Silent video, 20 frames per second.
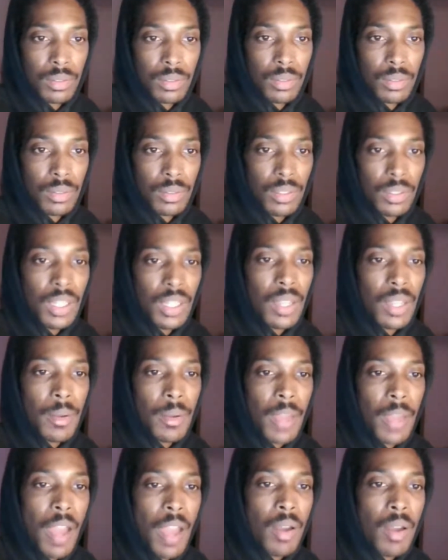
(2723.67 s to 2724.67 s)
Yeah.
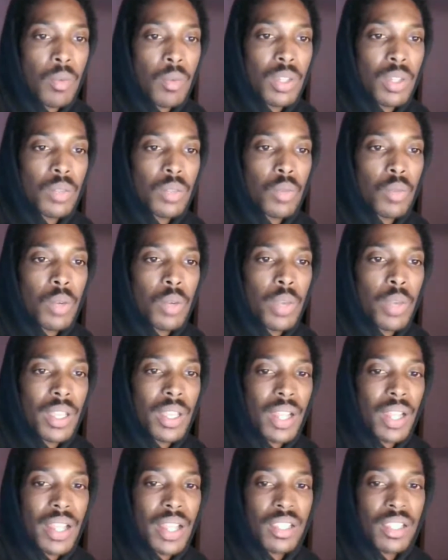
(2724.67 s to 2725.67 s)
What weight
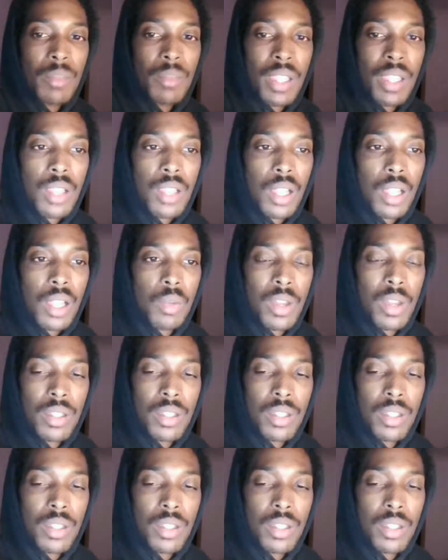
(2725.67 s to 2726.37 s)
class is Max Holloway?